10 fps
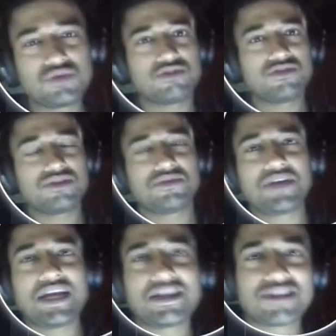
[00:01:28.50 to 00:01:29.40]
of
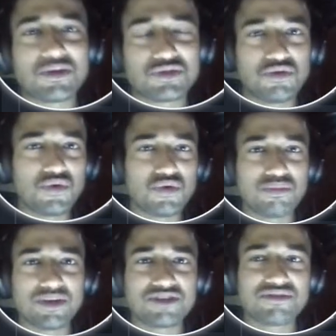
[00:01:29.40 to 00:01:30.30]
58,000 crore
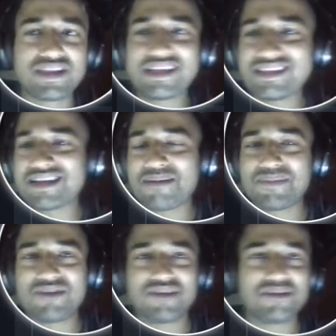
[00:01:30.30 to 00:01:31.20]
rupees, whether this
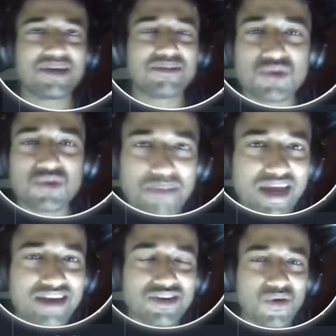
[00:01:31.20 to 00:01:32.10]
company will be able to
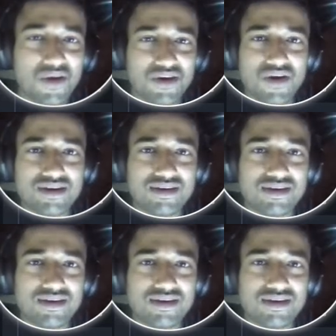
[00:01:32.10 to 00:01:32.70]
pay it or not.